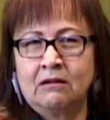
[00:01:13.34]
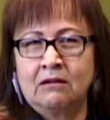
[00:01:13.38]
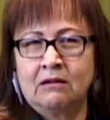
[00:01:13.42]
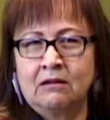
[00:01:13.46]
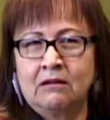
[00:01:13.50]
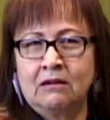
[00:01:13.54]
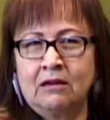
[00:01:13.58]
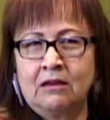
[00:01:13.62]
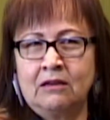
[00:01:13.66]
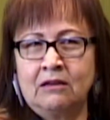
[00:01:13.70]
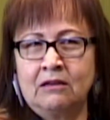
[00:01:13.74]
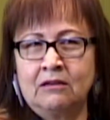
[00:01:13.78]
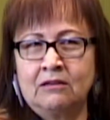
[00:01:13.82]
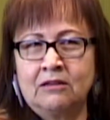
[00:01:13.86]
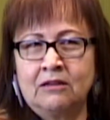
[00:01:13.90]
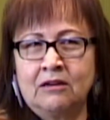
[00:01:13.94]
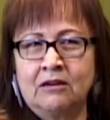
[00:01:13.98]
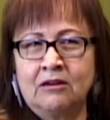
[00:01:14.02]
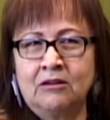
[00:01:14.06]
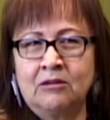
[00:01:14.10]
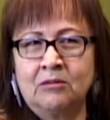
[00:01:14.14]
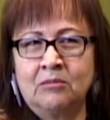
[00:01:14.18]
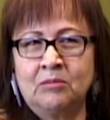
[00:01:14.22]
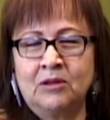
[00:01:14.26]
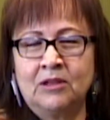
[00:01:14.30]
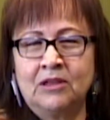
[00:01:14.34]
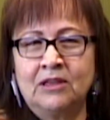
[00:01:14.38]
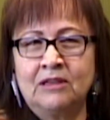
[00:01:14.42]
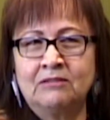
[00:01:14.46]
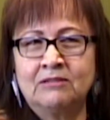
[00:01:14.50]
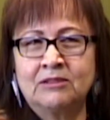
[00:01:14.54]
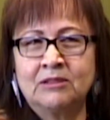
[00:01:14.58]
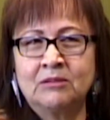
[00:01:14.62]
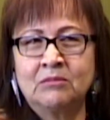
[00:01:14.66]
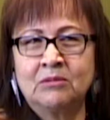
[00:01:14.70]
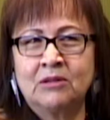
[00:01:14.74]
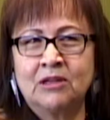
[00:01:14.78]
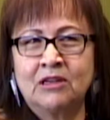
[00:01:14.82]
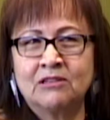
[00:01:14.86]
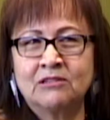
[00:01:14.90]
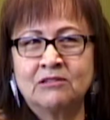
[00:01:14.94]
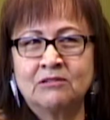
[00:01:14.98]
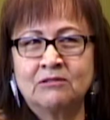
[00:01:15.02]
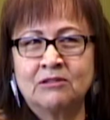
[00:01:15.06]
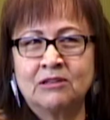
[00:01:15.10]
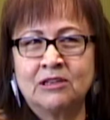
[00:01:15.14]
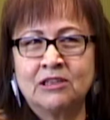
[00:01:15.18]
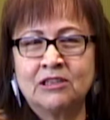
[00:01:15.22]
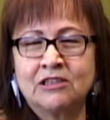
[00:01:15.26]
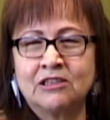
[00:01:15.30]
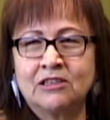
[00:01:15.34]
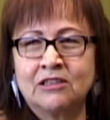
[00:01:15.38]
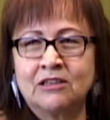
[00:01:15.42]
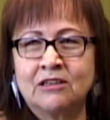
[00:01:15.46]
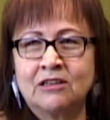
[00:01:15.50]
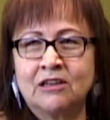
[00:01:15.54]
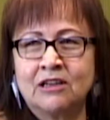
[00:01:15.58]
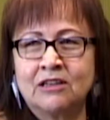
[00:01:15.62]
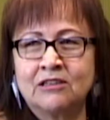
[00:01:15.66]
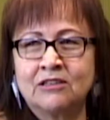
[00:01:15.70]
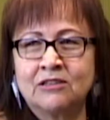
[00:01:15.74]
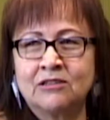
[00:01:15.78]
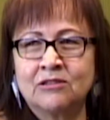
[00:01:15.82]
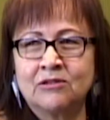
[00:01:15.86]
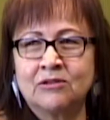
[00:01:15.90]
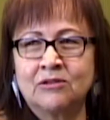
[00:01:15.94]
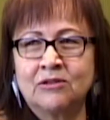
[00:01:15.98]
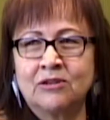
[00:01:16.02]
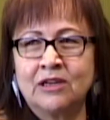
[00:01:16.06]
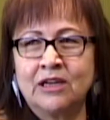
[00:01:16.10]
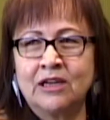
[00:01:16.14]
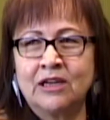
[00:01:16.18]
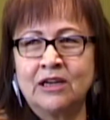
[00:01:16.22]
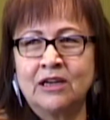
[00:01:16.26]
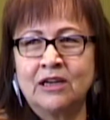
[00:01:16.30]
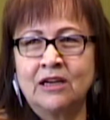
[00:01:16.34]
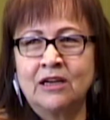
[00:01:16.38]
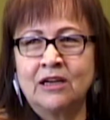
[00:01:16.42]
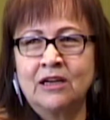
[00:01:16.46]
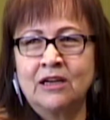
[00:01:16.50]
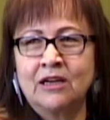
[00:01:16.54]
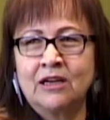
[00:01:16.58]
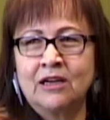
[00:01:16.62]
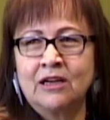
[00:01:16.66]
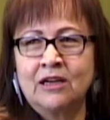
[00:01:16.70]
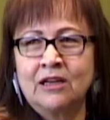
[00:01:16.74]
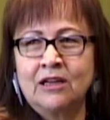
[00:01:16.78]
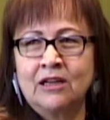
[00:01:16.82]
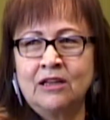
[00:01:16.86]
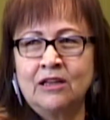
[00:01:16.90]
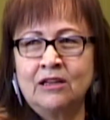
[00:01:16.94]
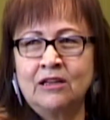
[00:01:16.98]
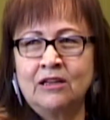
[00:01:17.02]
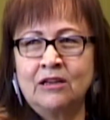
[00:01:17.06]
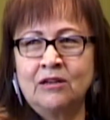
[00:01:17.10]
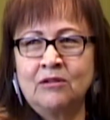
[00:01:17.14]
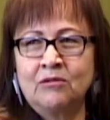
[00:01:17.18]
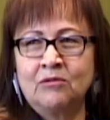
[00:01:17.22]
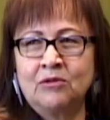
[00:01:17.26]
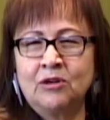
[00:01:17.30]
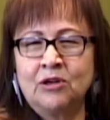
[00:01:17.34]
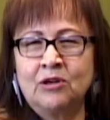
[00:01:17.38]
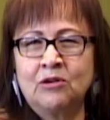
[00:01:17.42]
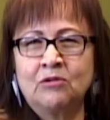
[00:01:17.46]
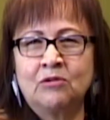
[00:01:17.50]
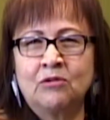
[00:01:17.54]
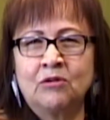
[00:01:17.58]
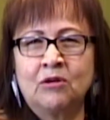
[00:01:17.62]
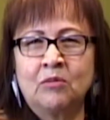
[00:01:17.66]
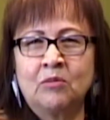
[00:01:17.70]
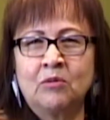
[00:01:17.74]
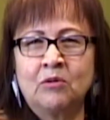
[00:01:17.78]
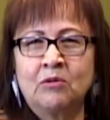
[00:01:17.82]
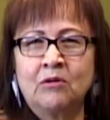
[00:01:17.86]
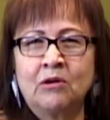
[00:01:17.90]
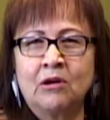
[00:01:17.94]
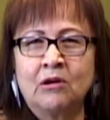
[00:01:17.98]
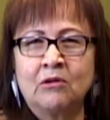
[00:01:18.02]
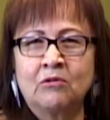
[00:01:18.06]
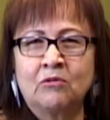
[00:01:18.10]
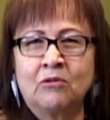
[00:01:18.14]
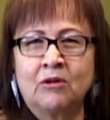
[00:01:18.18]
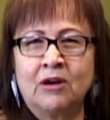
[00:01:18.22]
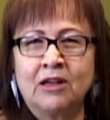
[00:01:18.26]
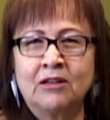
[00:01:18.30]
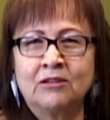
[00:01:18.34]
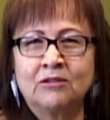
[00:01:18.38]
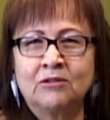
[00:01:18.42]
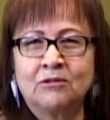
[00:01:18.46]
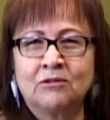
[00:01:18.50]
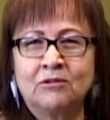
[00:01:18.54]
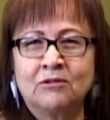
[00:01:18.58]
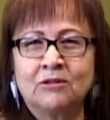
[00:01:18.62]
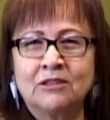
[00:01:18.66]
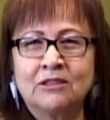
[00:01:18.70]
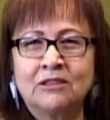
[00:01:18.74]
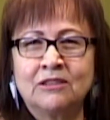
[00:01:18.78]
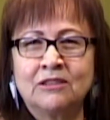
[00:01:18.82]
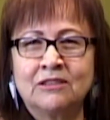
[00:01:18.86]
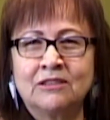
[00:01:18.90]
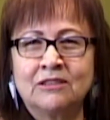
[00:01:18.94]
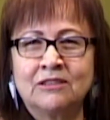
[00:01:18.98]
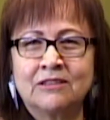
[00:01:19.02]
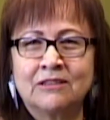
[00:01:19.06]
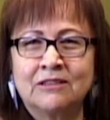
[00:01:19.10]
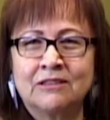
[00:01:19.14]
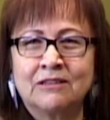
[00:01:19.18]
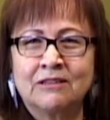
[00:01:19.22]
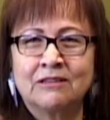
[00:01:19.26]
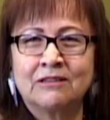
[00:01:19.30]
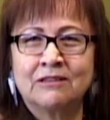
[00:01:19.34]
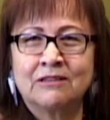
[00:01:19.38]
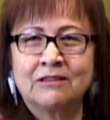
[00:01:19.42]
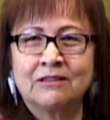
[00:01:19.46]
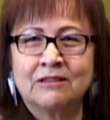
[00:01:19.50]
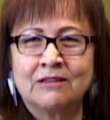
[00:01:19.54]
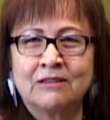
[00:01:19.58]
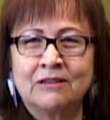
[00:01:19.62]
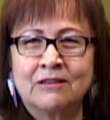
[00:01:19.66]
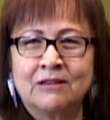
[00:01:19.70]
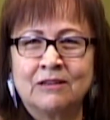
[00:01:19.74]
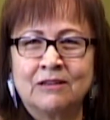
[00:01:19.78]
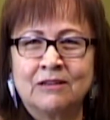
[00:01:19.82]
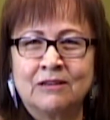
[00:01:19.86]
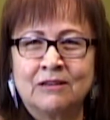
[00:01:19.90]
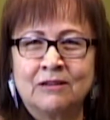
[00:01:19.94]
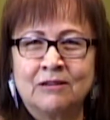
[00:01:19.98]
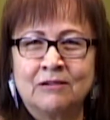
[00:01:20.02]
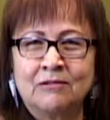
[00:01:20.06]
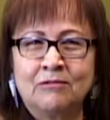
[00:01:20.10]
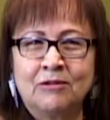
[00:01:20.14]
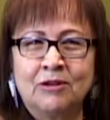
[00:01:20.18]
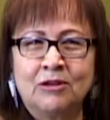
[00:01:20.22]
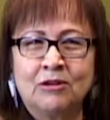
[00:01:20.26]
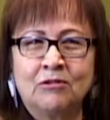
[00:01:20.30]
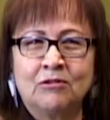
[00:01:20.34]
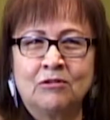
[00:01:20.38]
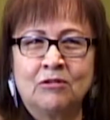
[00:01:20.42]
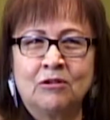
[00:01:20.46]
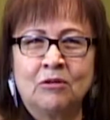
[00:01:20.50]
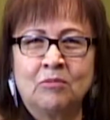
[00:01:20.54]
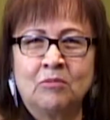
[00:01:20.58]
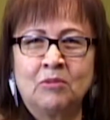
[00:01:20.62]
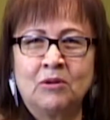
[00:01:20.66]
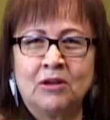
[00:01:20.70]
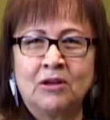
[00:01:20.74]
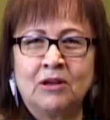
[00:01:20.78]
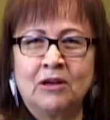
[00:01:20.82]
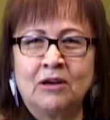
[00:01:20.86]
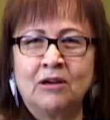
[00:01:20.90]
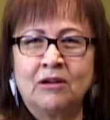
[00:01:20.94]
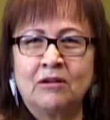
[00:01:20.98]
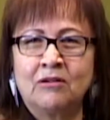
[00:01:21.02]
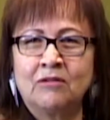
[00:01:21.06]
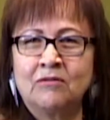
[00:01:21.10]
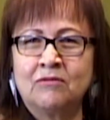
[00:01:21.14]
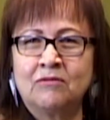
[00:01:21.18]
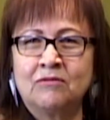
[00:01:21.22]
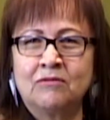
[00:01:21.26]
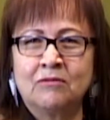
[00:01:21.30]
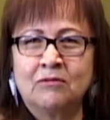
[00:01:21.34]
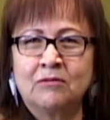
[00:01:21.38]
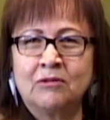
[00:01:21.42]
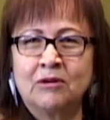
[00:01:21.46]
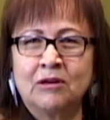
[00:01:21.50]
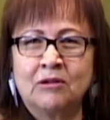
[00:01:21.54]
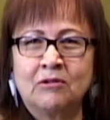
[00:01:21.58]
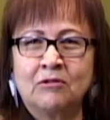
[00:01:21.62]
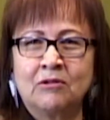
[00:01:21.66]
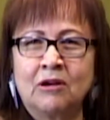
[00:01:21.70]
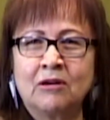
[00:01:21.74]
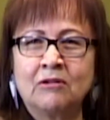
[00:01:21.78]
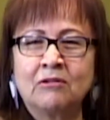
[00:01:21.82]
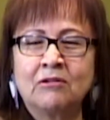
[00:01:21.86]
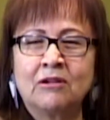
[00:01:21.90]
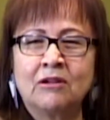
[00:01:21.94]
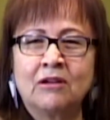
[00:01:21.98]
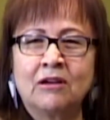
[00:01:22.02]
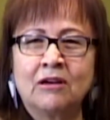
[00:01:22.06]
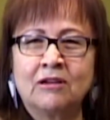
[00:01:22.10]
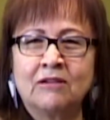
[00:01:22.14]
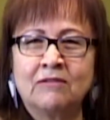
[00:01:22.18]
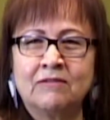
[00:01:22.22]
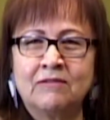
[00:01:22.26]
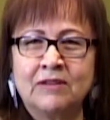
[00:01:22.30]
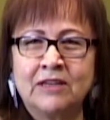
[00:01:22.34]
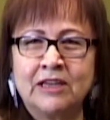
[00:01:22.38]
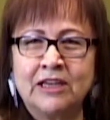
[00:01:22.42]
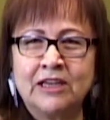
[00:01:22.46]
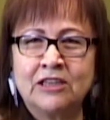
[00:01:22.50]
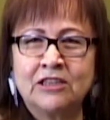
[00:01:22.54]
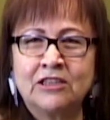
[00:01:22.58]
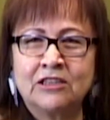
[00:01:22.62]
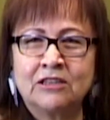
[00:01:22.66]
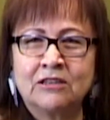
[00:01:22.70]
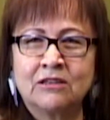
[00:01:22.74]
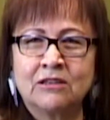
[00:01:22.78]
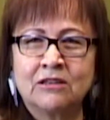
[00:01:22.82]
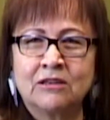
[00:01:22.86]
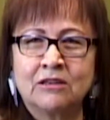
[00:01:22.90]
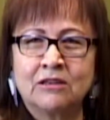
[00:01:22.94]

and it's hard to believe sometimes when I share that story that we grew up around wild horses. We grew up around a lot of nature.